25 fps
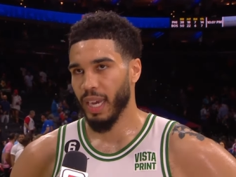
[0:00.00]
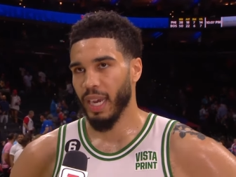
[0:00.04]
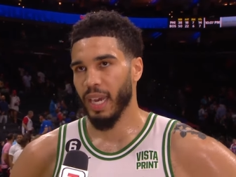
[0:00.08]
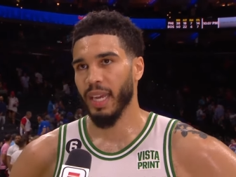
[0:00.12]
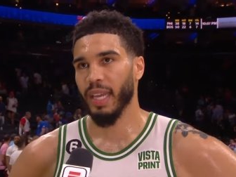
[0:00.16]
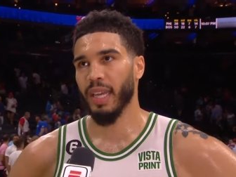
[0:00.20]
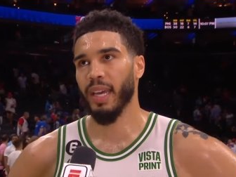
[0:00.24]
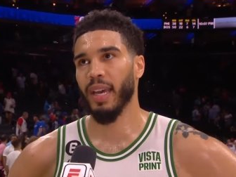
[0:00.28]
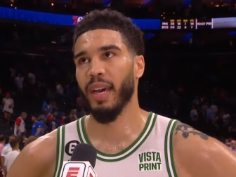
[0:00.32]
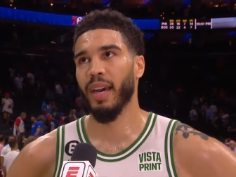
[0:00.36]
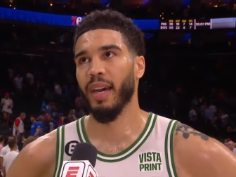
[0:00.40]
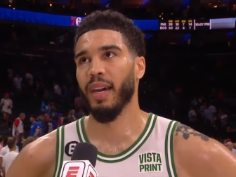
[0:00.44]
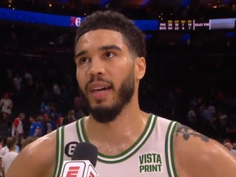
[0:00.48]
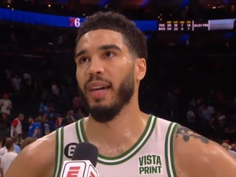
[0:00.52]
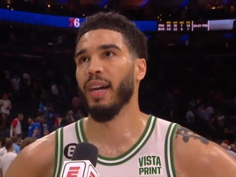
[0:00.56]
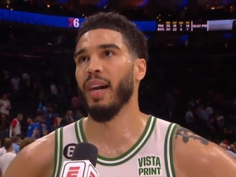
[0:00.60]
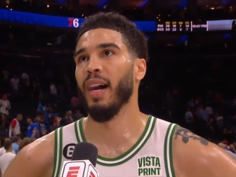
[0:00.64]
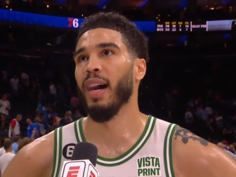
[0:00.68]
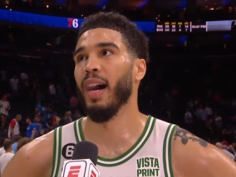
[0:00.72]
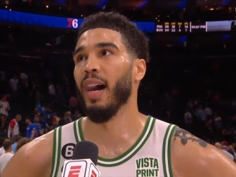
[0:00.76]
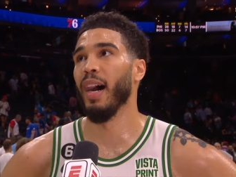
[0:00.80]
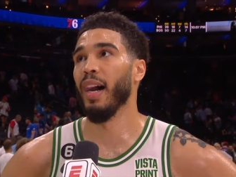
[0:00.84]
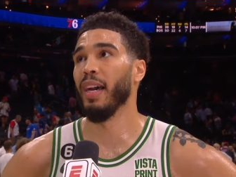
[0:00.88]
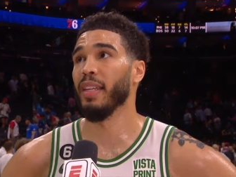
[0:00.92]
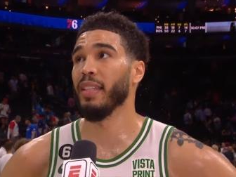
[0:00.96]
Yeah,
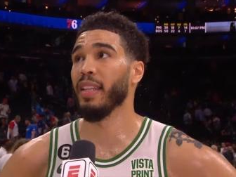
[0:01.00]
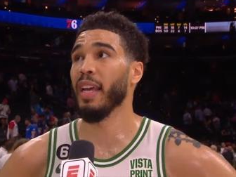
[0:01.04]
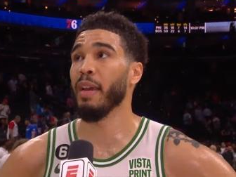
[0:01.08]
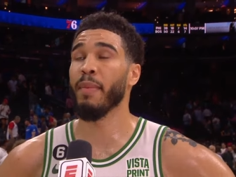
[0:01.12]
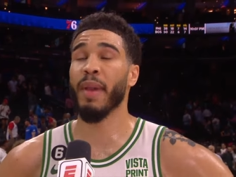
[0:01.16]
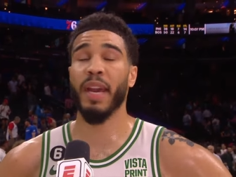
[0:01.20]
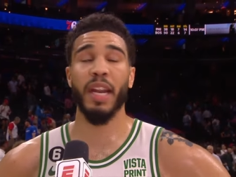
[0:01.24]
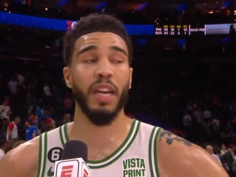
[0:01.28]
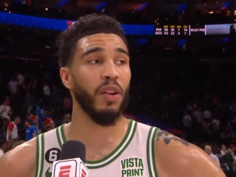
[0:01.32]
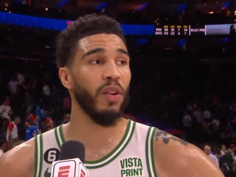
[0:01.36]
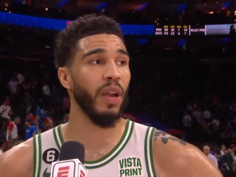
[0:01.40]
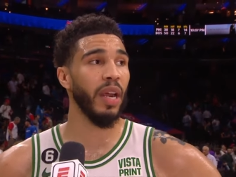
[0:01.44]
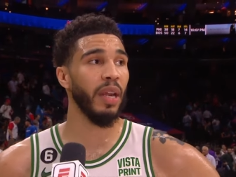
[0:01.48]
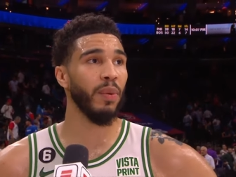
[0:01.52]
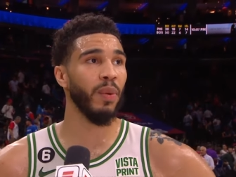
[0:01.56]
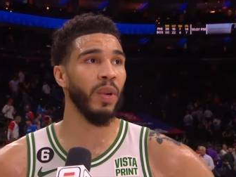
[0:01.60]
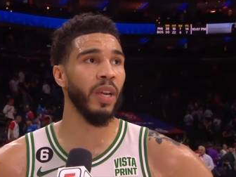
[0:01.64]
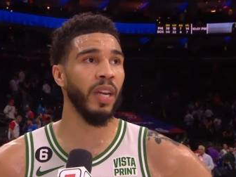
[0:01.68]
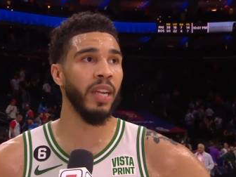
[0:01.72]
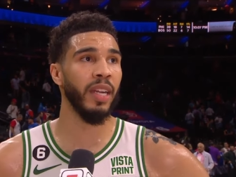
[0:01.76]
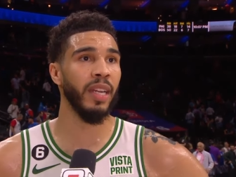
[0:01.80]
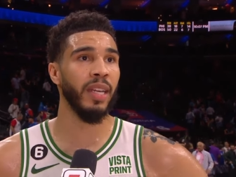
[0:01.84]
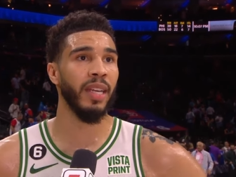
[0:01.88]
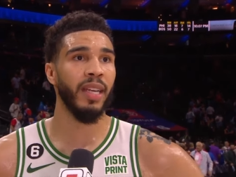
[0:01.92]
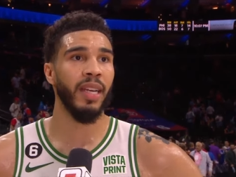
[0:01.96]
uh, they made a great
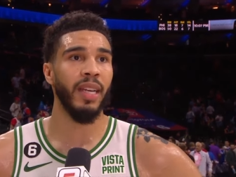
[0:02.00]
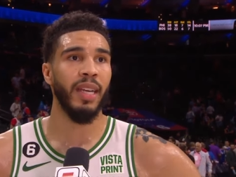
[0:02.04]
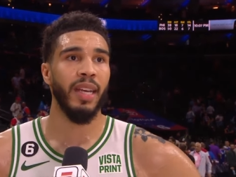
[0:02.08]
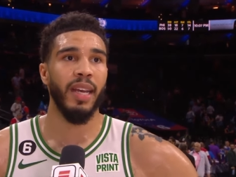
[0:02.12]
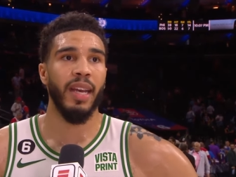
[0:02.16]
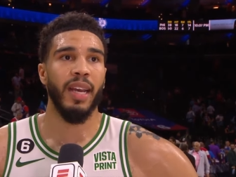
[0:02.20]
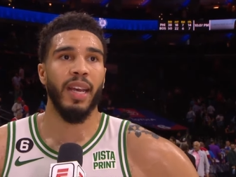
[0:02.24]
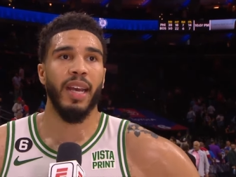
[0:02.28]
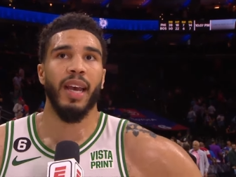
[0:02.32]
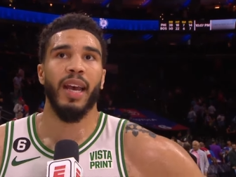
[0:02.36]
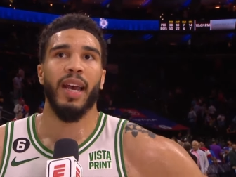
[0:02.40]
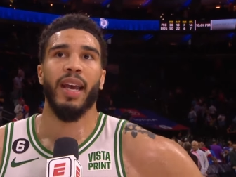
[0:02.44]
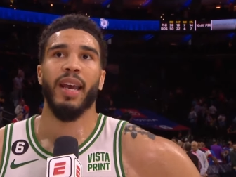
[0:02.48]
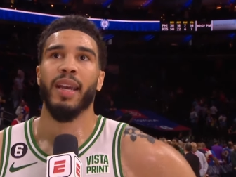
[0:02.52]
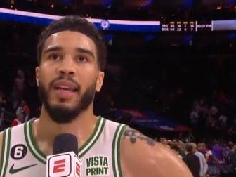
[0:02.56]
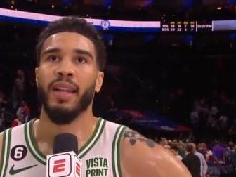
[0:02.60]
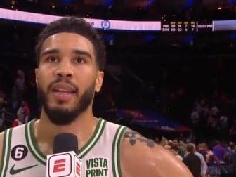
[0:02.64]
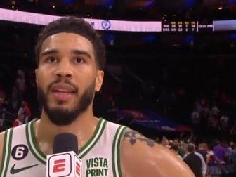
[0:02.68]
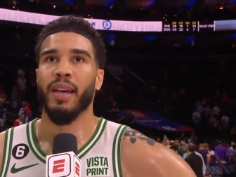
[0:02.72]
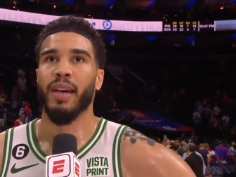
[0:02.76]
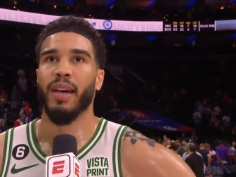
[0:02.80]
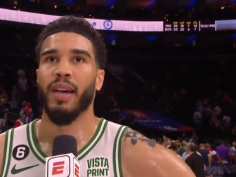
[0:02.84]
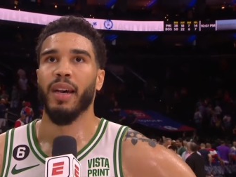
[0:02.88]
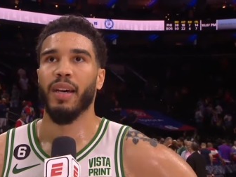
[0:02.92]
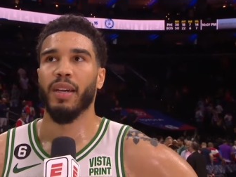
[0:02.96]
run. And,
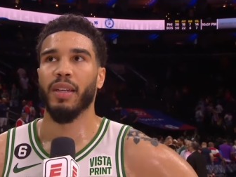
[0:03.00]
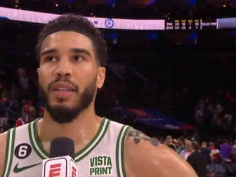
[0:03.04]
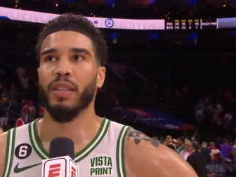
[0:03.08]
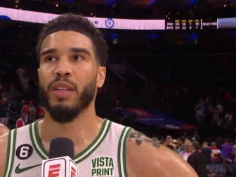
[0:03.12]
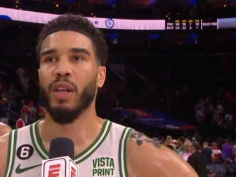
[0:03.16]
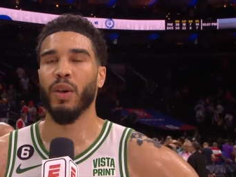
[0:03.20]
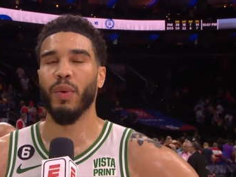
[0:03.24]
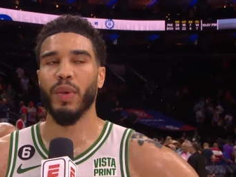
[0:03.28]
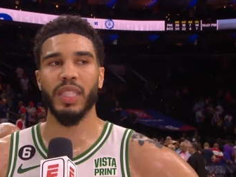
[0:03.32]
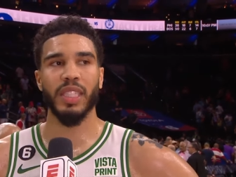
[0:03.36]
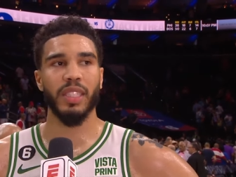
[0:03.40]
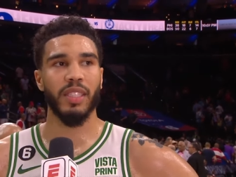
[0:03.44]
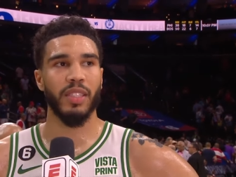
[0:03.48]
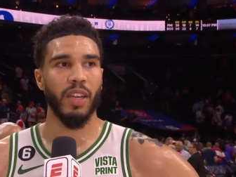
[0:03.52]
uh, you know, we just